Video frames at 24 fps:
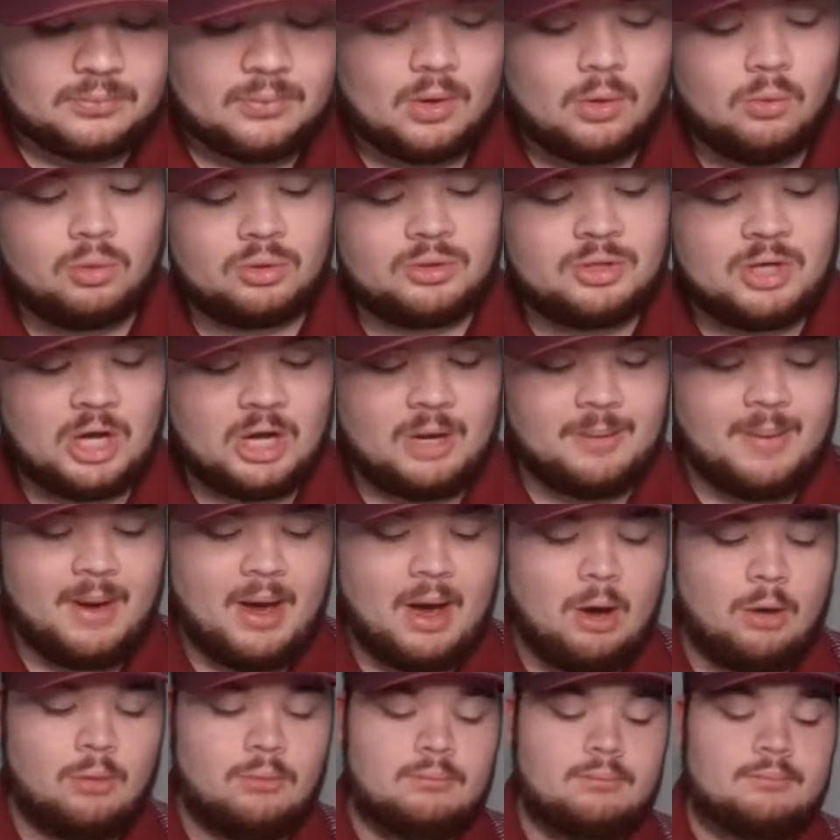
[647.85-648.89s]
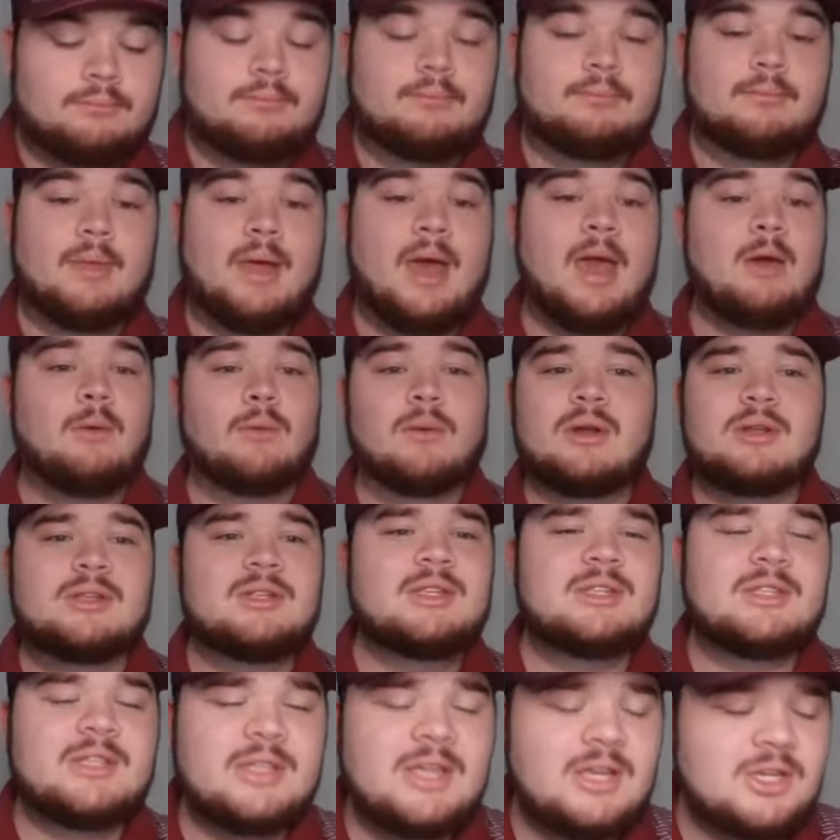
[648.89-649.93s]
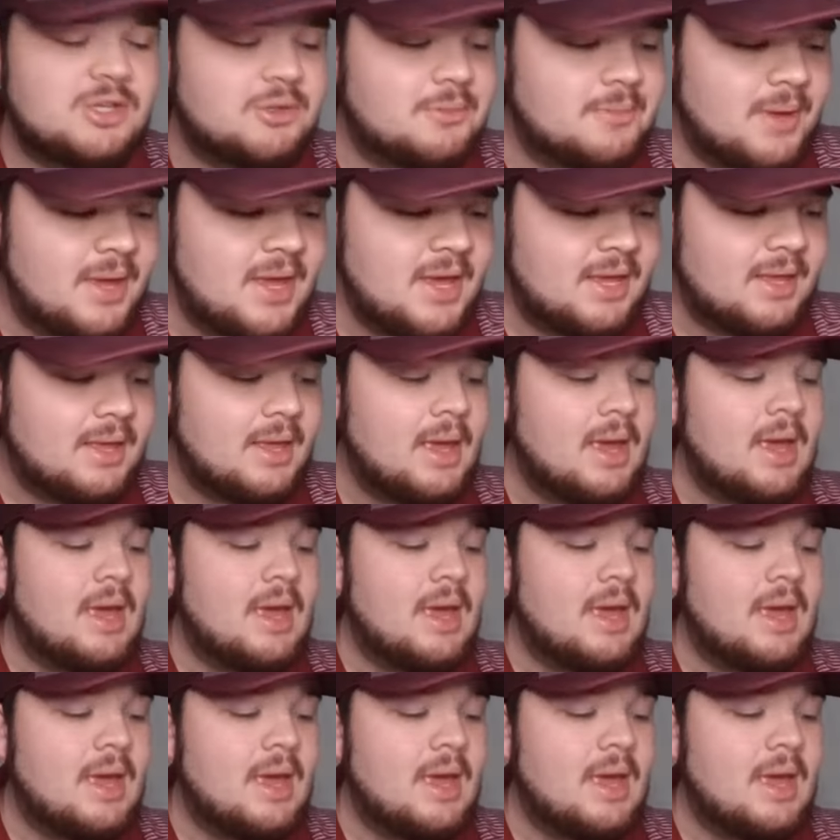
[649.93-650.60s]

We'll talk about hey, what does this addition mean?